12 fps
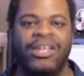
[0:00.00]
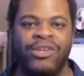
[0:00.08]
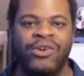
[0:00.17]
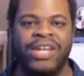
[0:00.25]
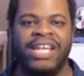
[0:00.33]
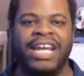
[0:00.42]

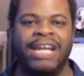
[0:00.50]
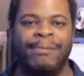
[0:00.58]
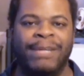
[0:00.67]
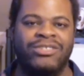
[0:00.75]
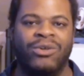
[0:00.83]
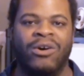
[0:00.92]
you can get him
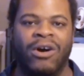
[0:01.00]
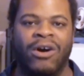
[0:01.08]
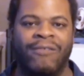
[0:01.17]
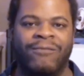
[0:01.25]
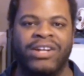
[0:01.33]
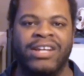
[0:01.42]
into
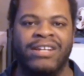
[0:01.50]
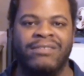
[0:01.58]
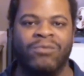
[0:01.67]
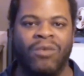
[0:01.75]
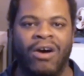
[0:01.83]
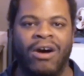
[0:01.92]
a freaking
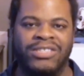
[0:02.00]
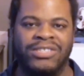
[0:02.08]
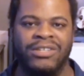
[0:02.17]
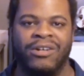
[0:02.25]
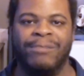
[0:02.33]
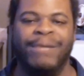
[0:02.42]
Raw
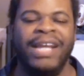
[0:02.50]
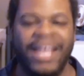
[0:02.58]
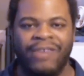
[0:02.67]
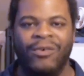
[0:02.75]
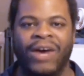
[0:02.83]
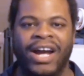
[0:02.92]
shirt. But
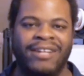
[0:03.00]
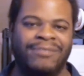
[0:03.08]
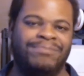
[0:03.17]
anyway,